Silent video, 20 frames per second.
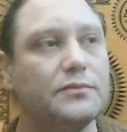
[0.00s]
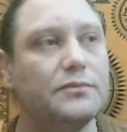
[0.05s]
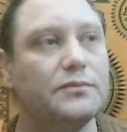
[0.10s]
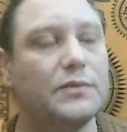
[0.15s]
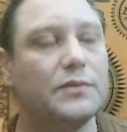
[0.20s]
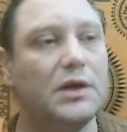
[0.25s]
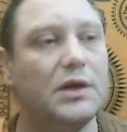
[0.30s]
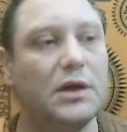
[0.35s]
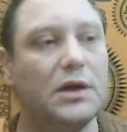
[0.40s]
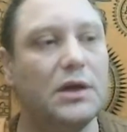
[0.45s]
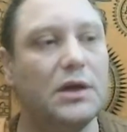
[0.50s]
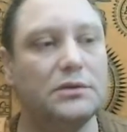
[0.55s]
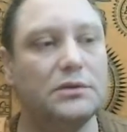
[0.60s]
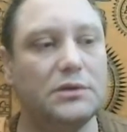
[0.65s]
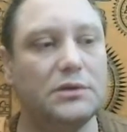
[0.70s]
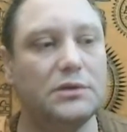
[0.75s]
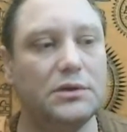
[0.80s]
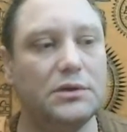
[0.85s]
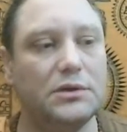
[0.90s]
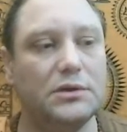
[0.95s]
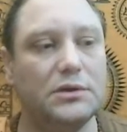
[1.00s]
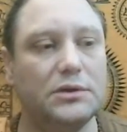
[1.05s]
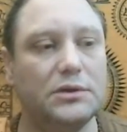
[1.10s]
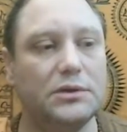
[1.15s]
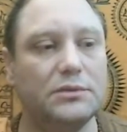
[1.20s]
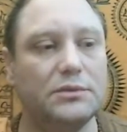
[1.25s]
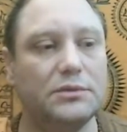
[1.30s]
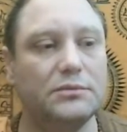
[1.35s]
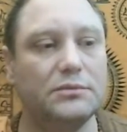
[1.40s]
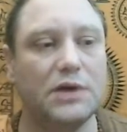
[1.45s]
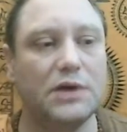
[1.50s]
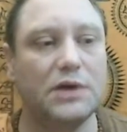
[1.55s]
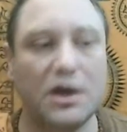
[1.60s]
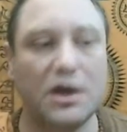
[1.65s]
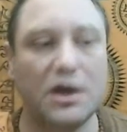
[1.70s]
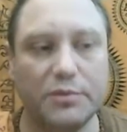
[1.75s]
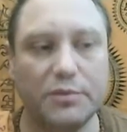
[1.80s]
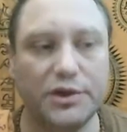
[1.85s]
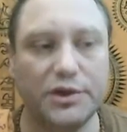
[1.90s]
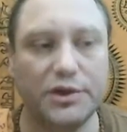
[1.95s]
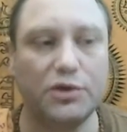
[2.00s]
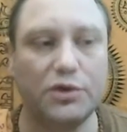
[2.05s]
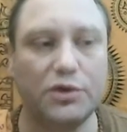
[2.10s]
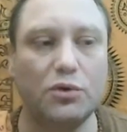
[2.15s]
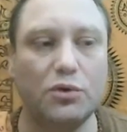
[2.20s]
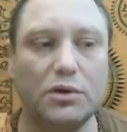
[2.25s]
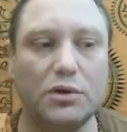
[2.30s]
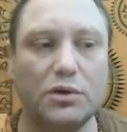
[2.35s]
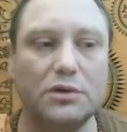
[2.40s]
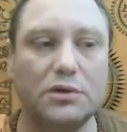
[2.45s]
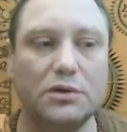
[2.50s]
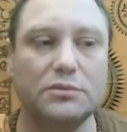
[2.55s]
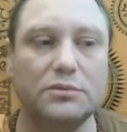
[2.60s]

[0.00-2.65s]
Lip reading: And karma yoga,